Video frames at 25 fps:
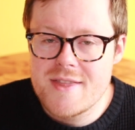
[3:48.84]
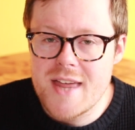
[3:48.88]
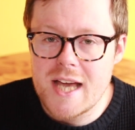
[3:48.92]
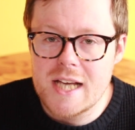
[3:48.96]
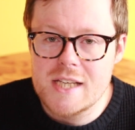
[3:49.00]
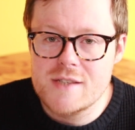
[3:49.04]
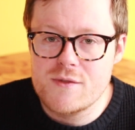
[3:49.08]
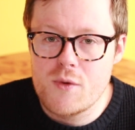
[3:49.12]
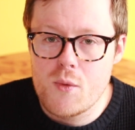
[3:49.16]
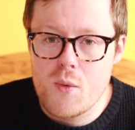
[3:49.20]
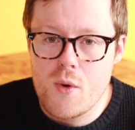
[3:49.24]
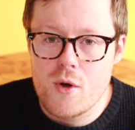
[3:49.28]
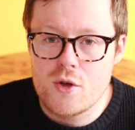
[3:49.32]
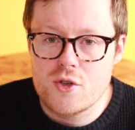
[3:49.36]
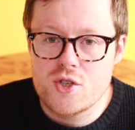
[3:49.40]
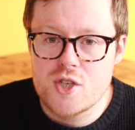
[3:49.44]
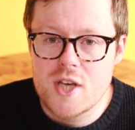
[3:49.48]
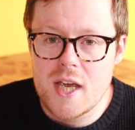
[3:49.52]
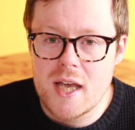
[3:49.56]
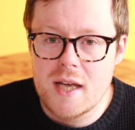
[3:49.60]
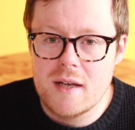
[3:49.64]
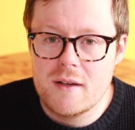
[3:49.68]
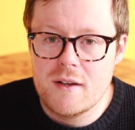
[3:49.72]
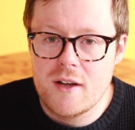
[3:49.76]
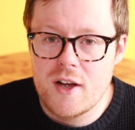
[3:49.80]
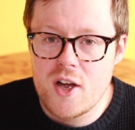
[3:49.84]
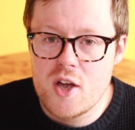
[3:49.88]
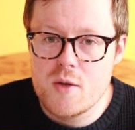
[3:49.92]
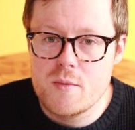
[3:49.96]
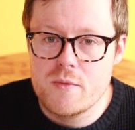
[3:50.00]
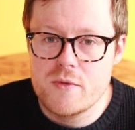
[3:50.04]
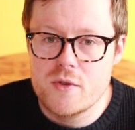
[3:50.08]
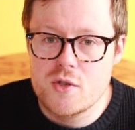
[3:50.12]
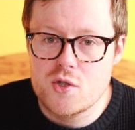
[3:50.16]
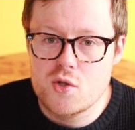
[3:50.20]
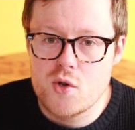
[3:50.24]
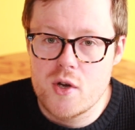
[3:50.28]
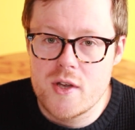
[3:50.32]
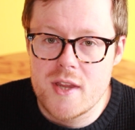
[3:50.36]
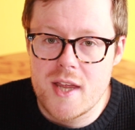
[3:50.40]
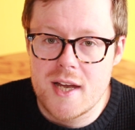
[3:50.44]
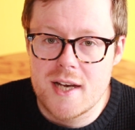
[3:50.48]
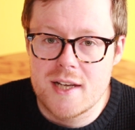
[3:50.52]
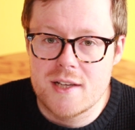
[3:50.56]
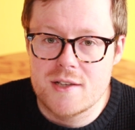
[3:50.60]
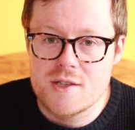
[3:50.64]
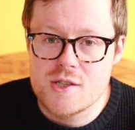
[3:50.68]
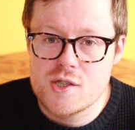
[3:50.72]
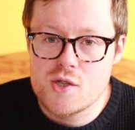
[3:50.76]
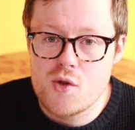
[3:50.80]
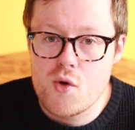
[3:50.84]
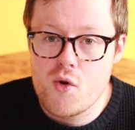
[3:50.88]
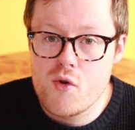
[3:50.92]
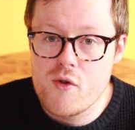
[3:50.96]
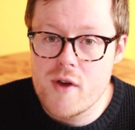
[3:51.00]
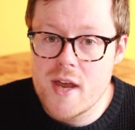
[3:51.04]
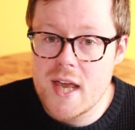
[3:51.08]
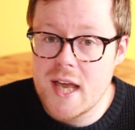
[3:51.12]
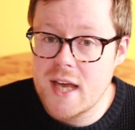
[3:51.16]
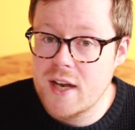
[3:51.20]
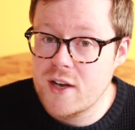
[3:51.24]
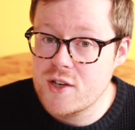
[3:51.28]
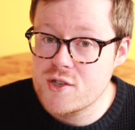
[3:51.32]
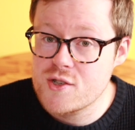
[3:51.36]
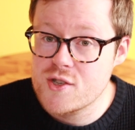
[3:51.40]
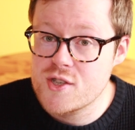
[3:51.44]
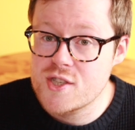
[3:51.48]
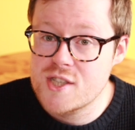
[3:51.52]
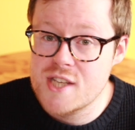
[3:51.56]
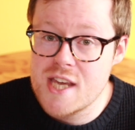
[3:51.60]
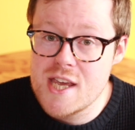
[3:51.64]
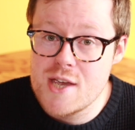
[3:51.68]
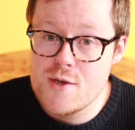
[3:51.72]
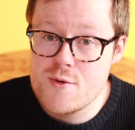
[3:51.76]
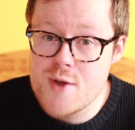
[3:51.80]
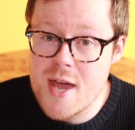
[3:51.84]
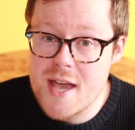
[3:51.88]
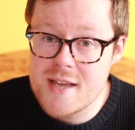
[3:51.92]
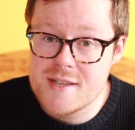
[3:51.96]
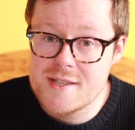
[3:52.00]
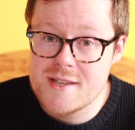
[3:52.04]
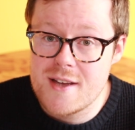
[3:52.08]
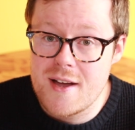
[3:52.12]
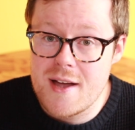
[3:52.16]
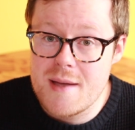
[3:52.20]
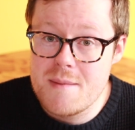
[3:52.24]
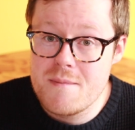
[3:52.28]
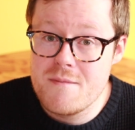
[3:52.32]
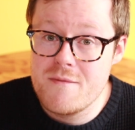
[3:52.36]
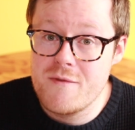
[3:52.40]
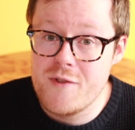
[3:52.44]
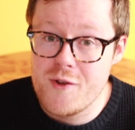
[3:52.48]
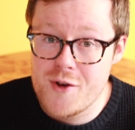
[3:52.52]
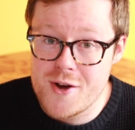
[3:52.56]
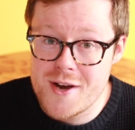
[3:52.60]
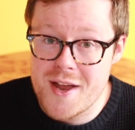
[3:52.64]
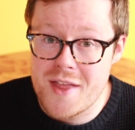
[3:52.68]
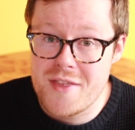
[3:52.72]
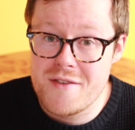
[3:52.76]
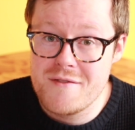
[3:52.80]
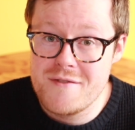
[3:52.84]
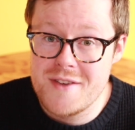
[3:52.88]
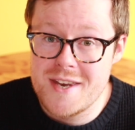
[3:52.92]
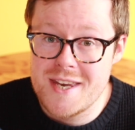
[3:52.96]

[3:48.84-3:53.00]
Thanks for watching. I hope you enjoyed that little story, and I shall see you next time for another